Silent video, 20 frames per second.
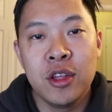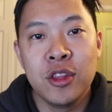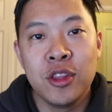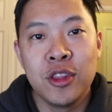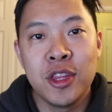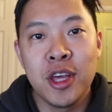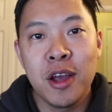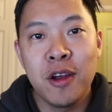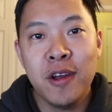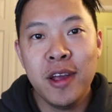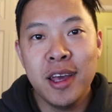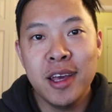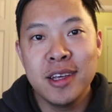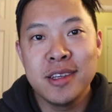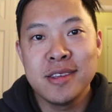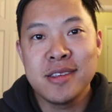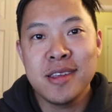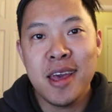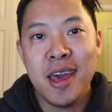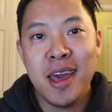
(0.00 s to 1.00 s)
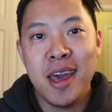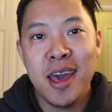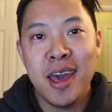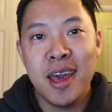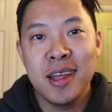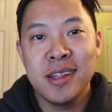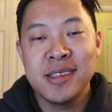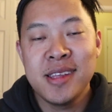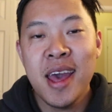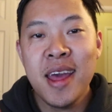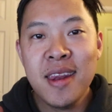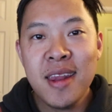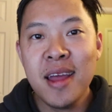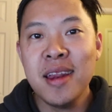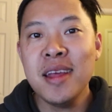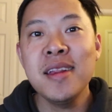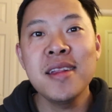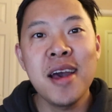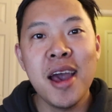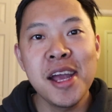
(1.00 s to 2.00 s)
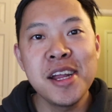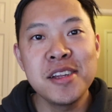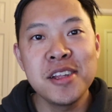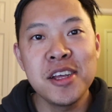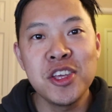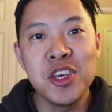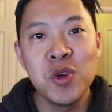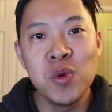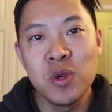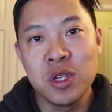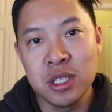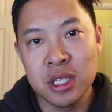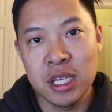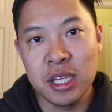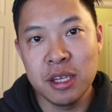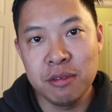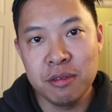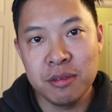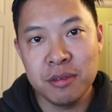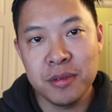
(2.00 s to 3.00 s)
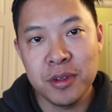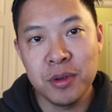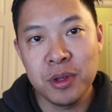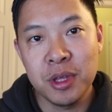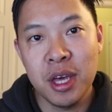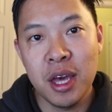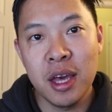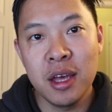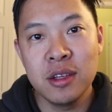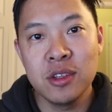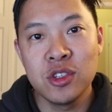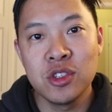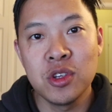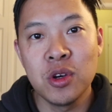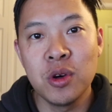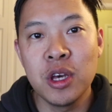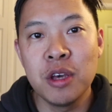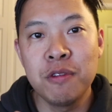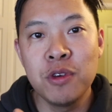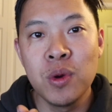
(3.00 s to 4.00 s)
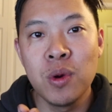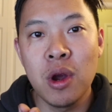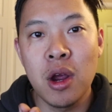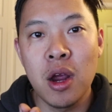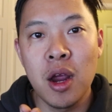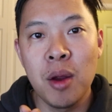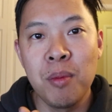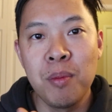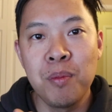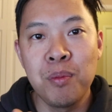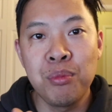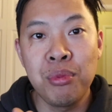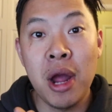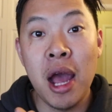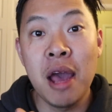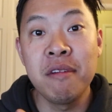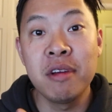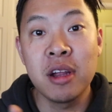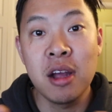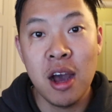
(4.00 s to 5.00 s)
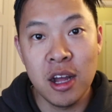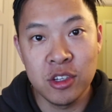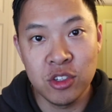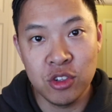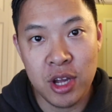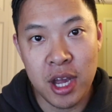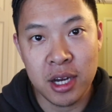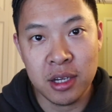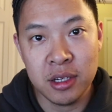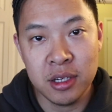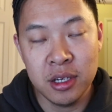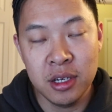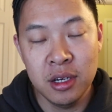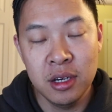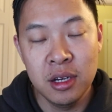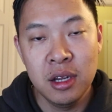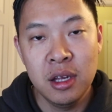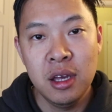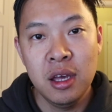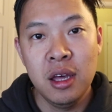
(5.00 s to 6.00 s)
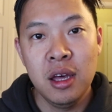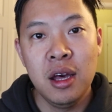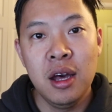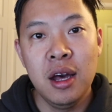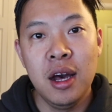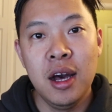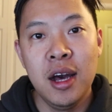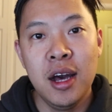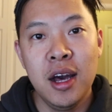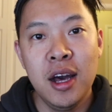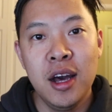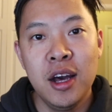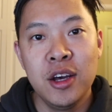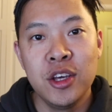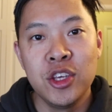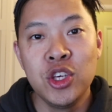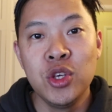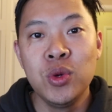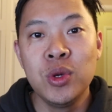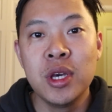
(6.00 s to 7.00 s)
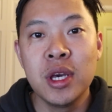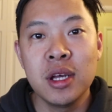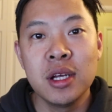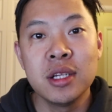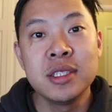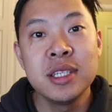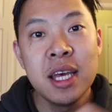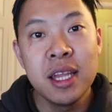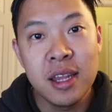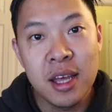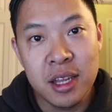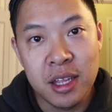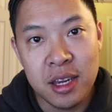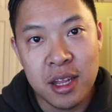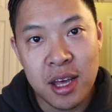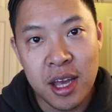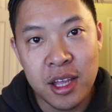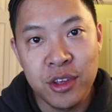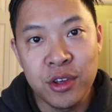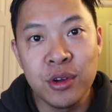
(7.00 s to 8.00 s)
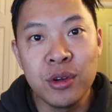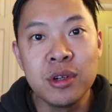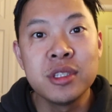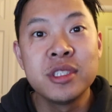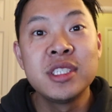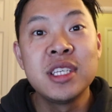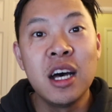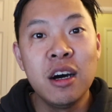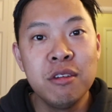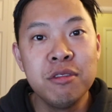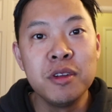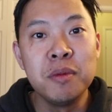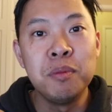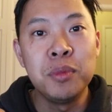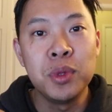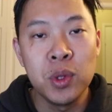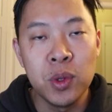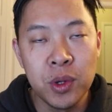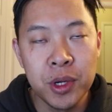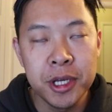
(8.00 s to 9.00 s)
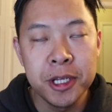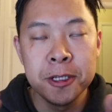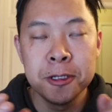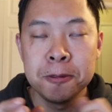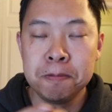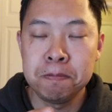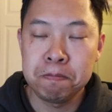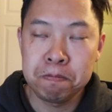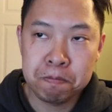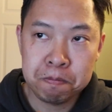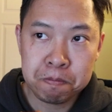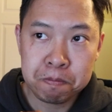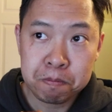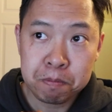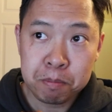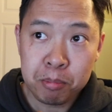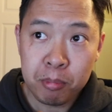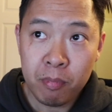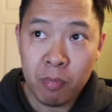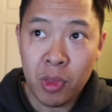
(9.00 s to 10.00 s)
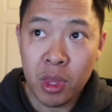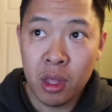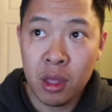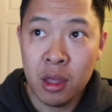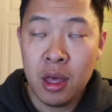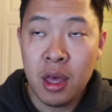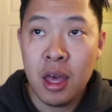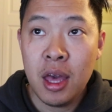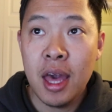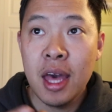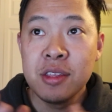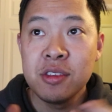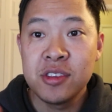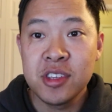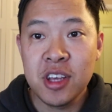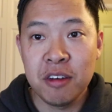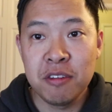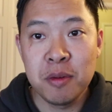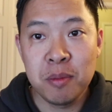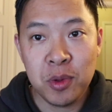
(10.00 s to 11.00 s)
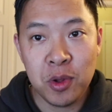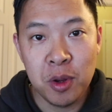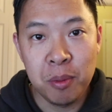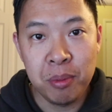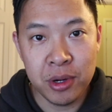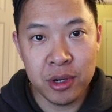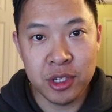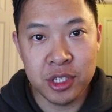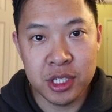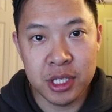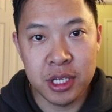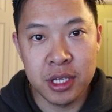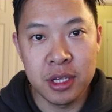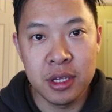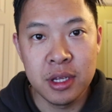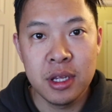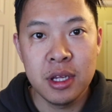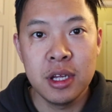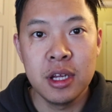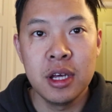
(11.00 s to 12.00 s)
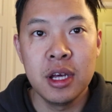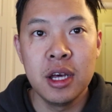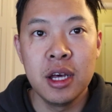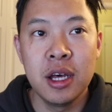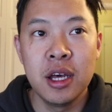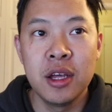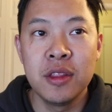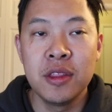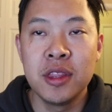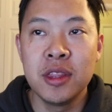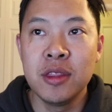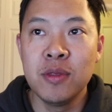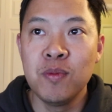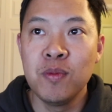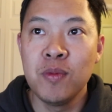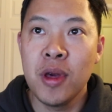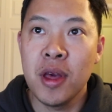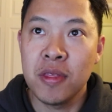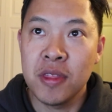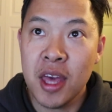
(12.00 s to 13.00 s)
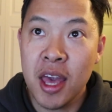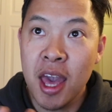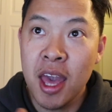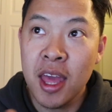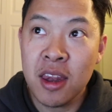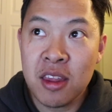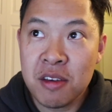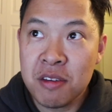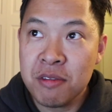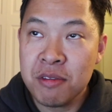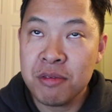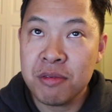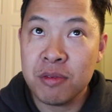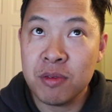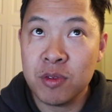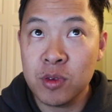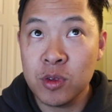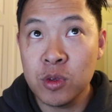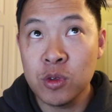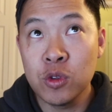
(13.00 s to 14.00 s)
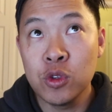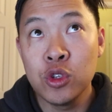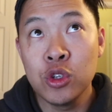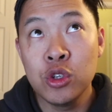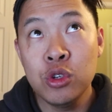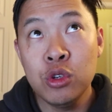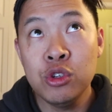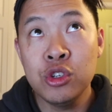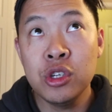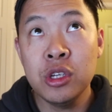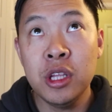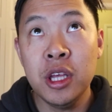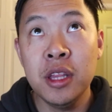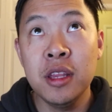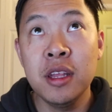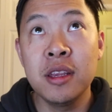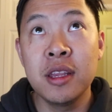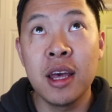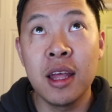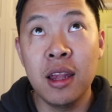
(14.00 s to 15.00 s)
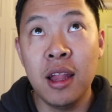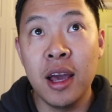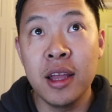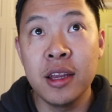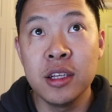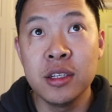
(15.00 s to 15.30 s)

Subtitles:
there is a 1099 that you receive, okay? So if you are a private contractor, you get a 1099. You're self-employed. As a self-employed person, at the end of, usually the deadline